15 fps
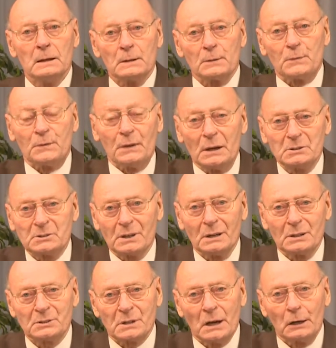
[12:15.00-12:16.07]
This
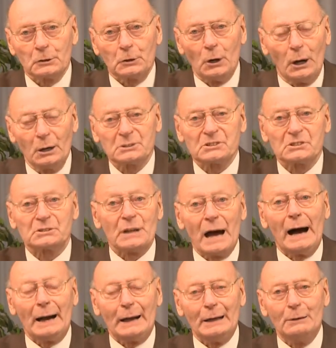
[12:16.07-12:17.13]
is God's
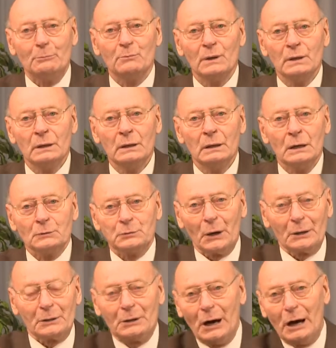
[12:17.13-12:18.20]
time
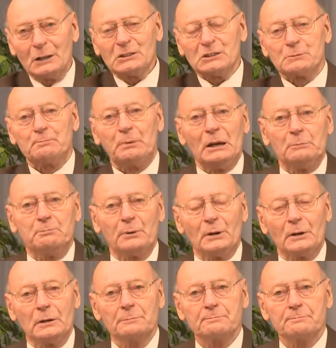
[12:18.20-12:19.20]
for God's people